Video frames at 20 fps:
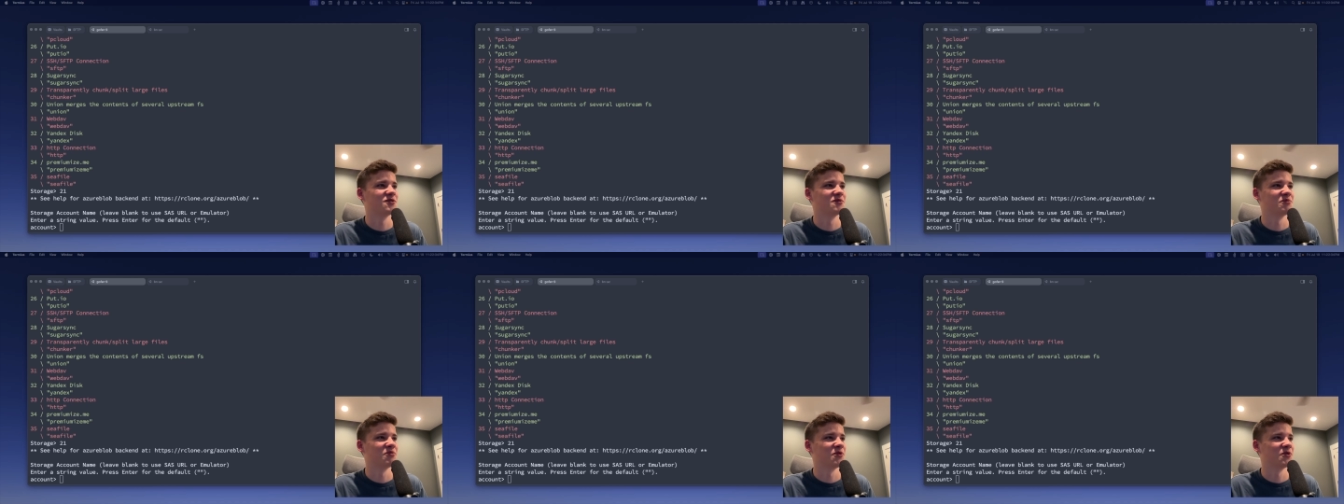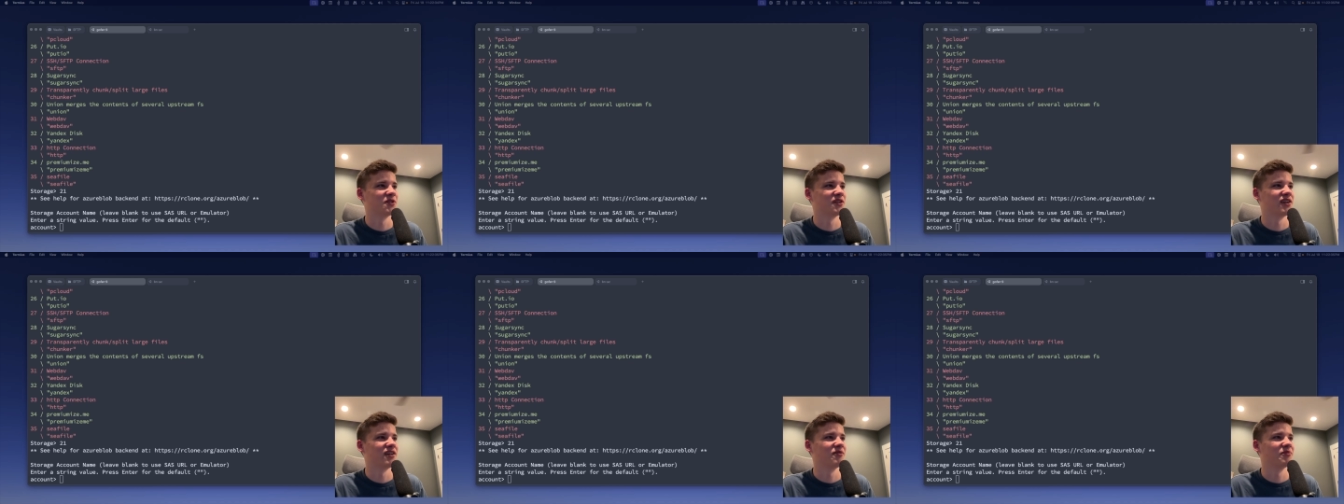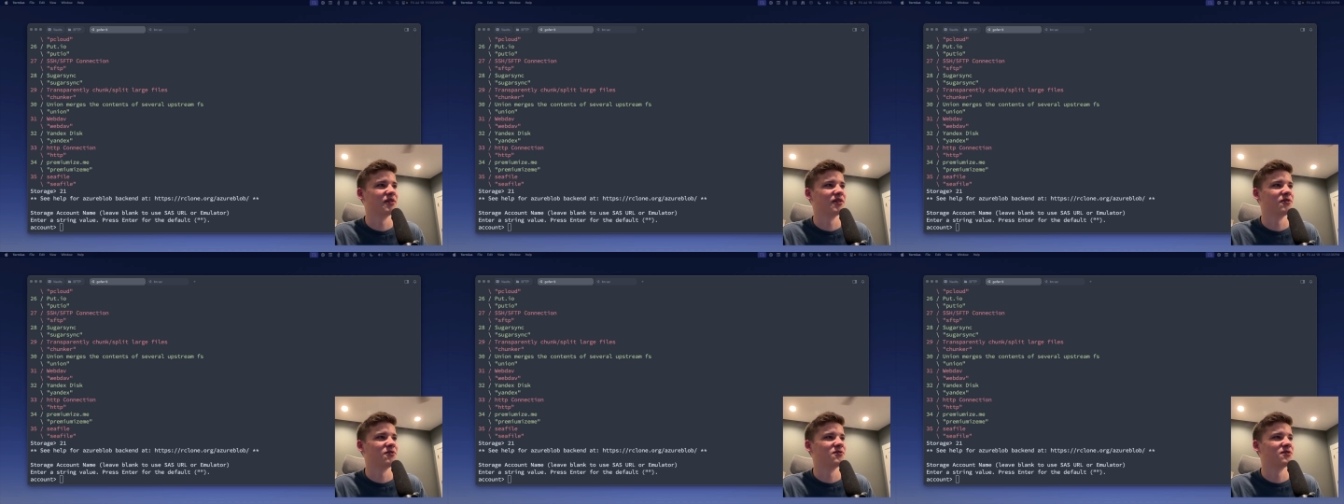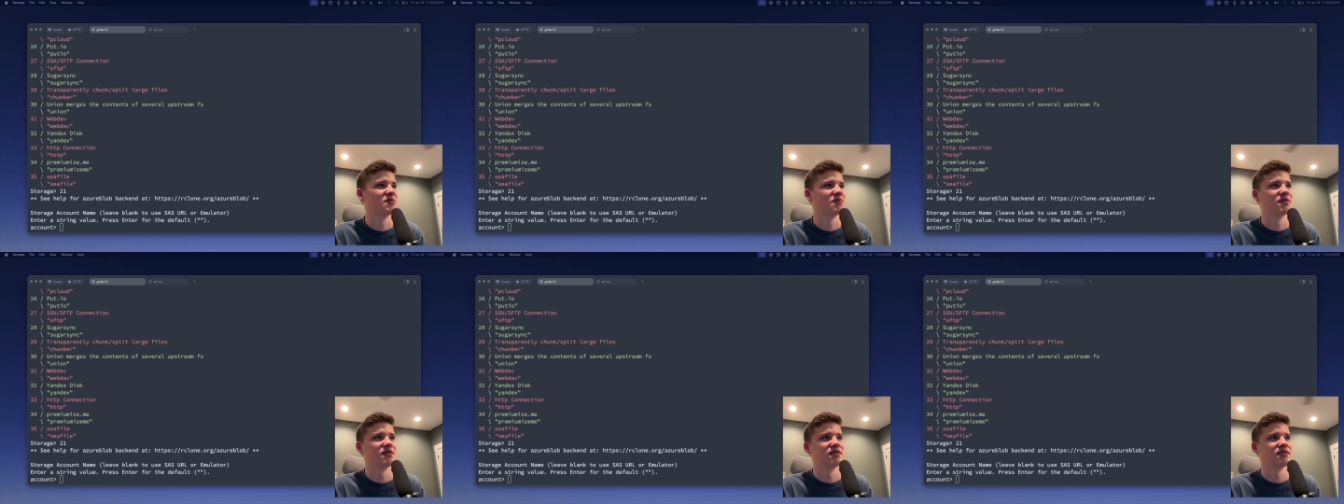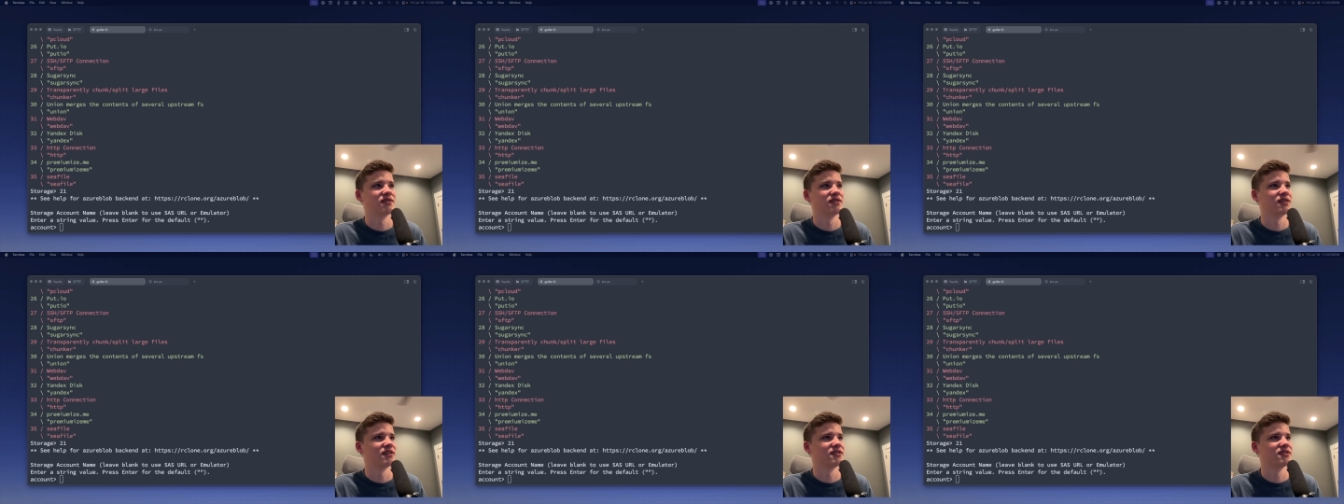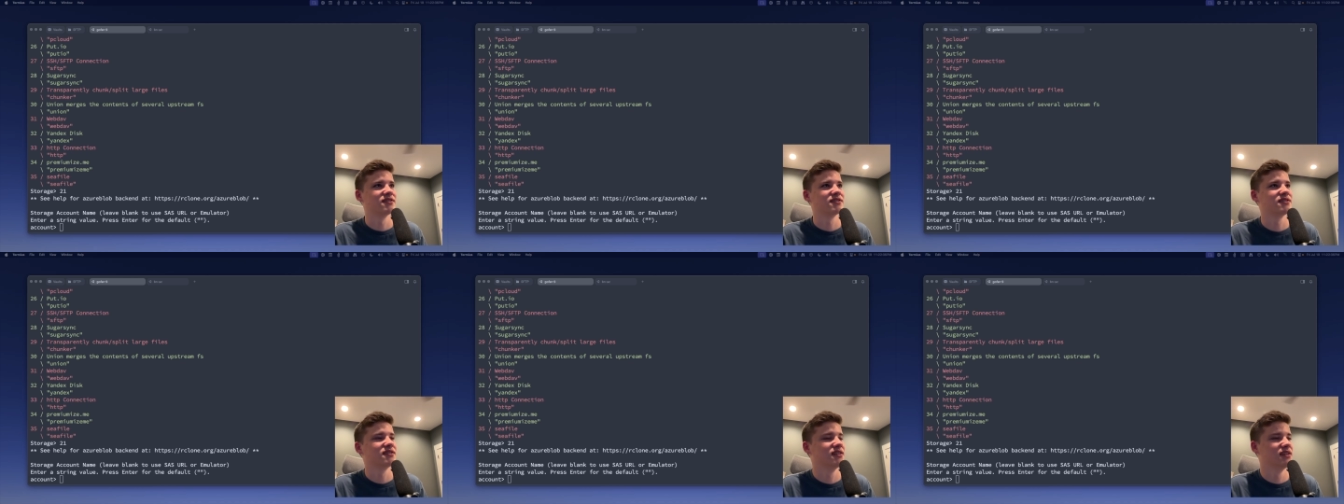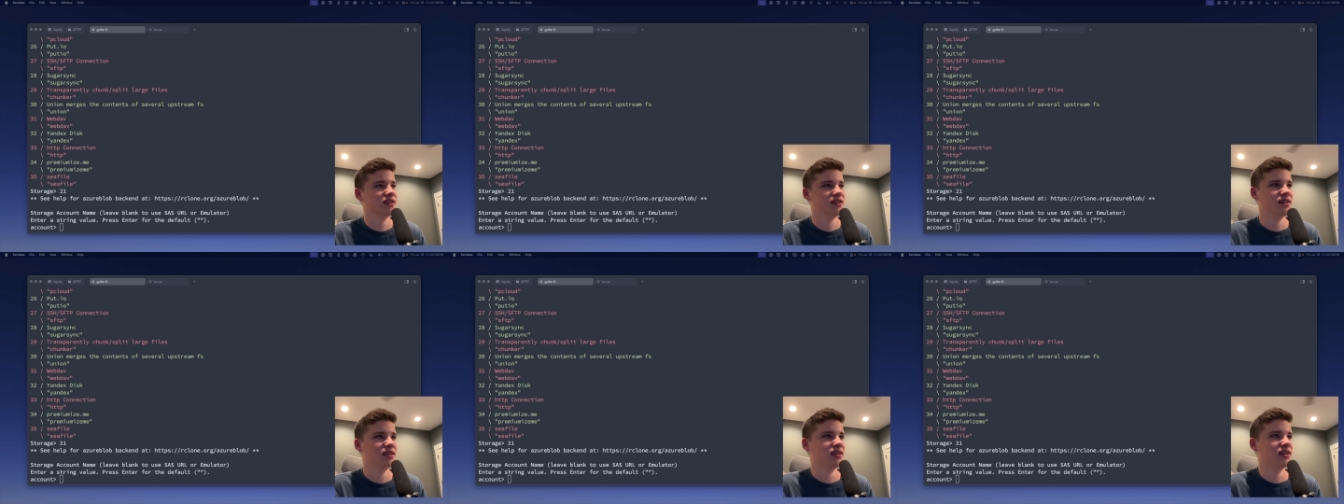per gigabyte or something. It's
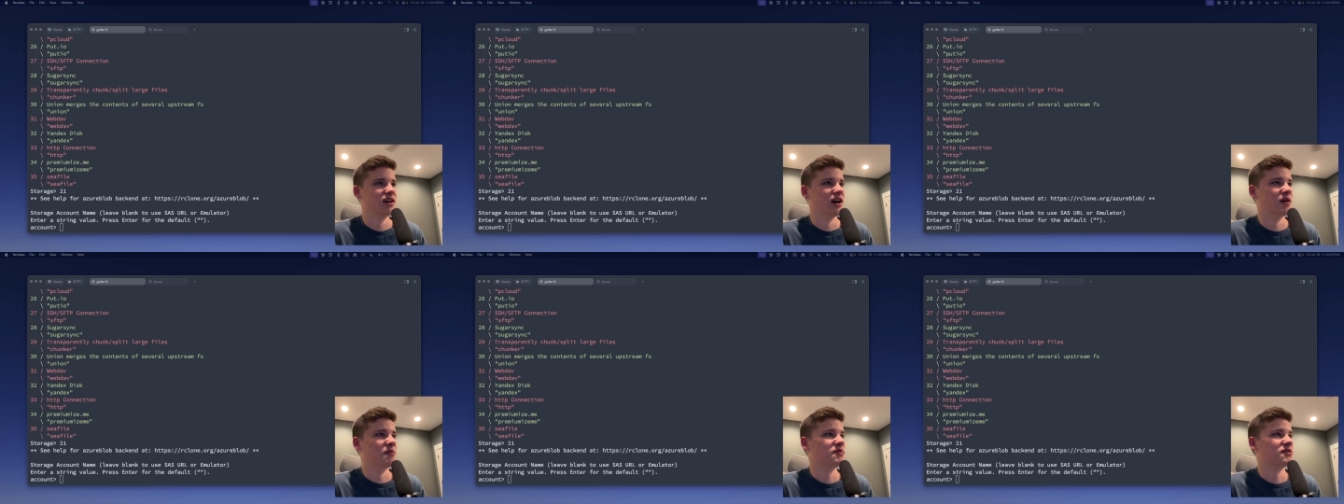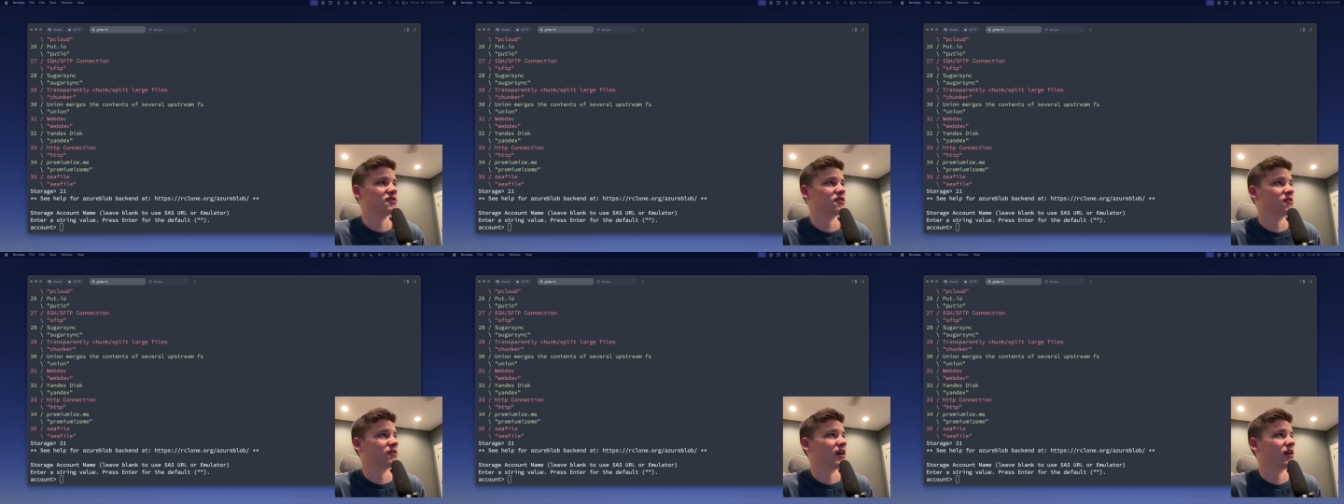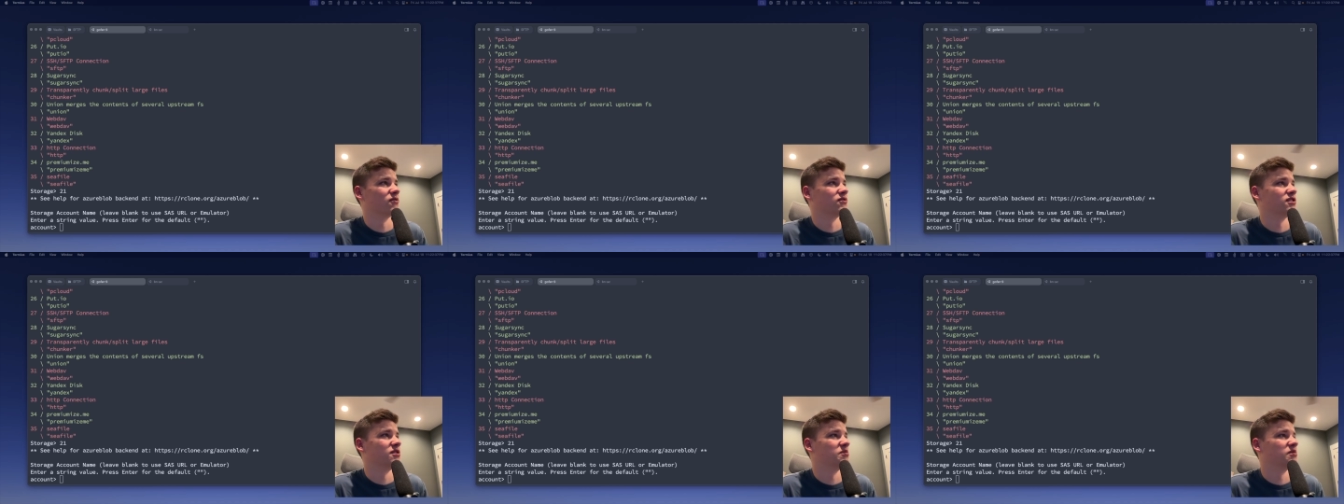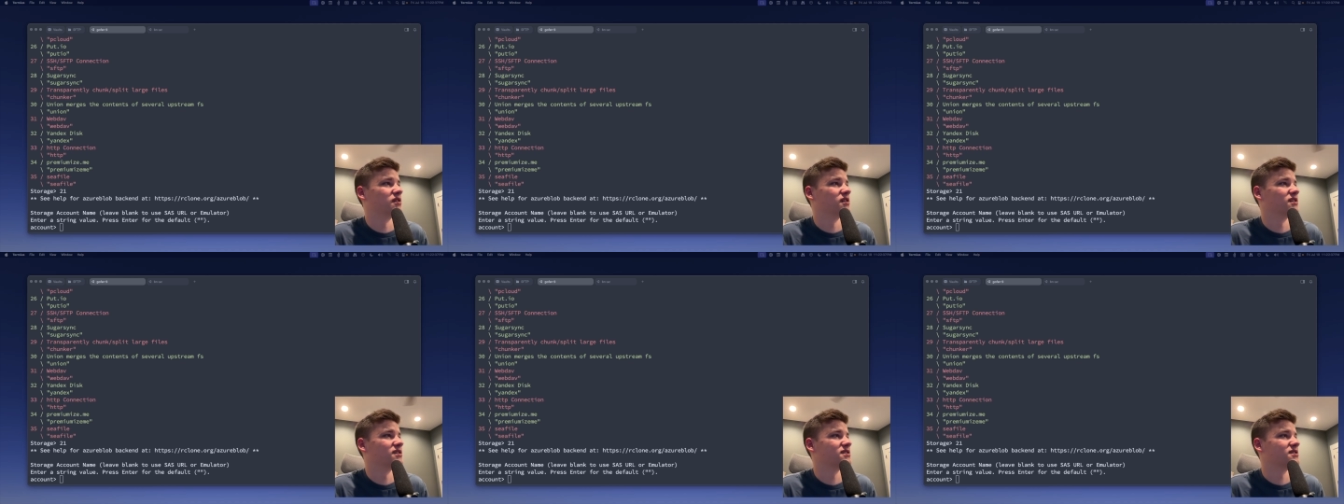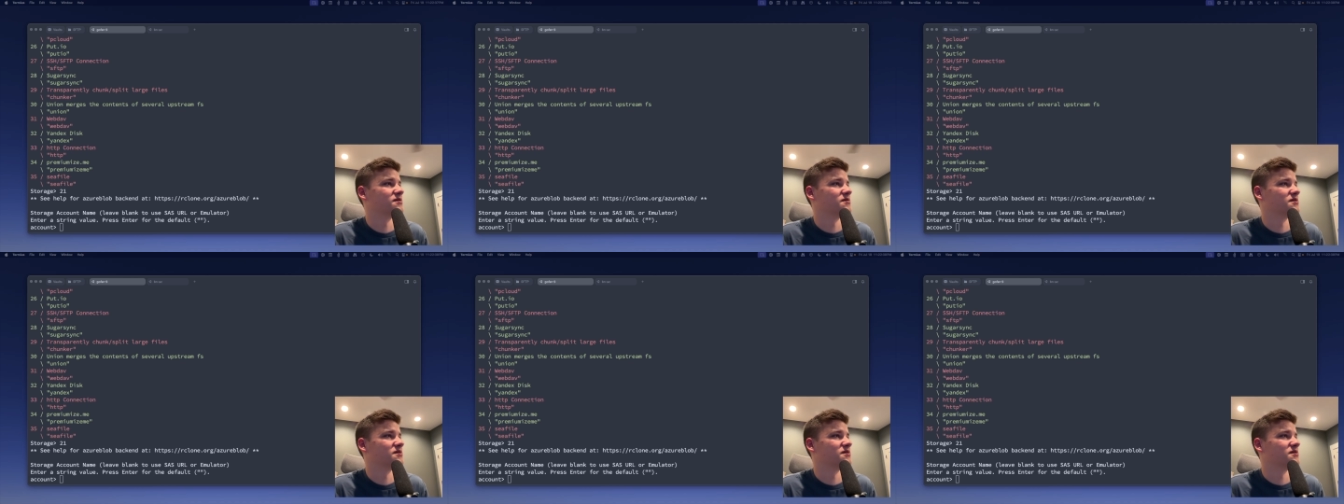absurd how cheap it is.